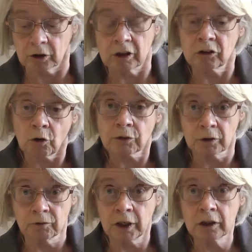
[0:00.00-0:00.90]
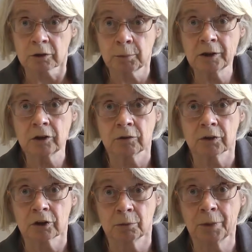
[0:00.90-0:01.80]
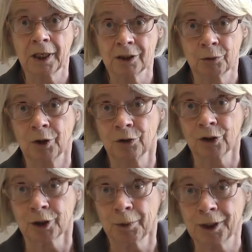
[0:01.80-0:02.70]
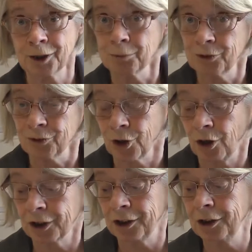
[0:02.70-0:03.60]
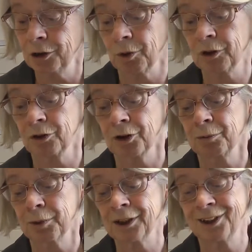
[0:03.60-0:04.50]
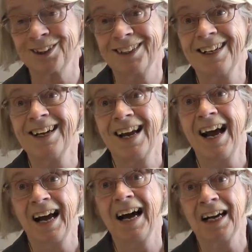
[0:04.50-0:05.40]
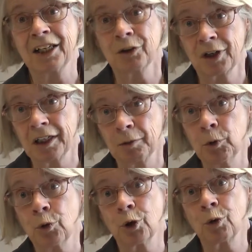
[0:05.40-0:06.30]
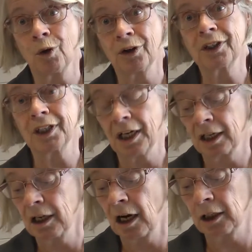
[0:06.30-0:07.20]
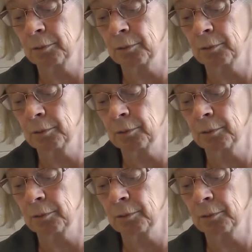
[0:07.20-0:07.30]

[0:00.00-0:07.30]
is often very expensive as compared to owner-occupation. But if you can't get into owner-occupation, you're getting poorer quality and higher